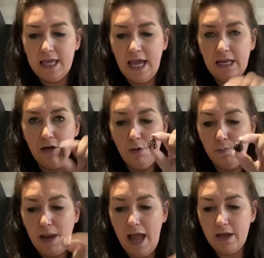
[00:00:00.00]
You get
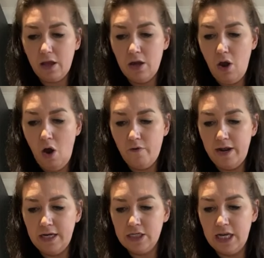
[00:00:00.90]
little black and
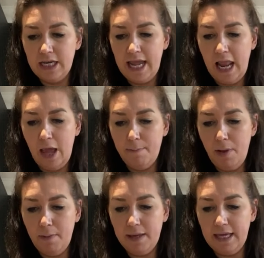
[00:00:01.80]
orange and yellow
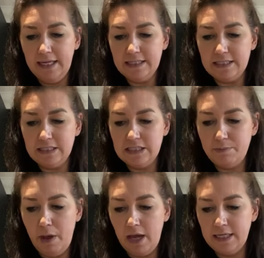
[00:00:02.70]
pumpkins and
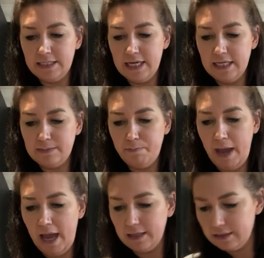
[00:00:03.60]
spiders,
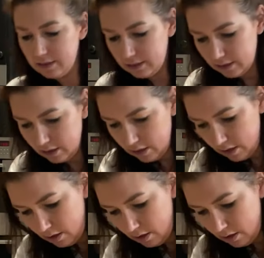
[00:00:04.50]
bats.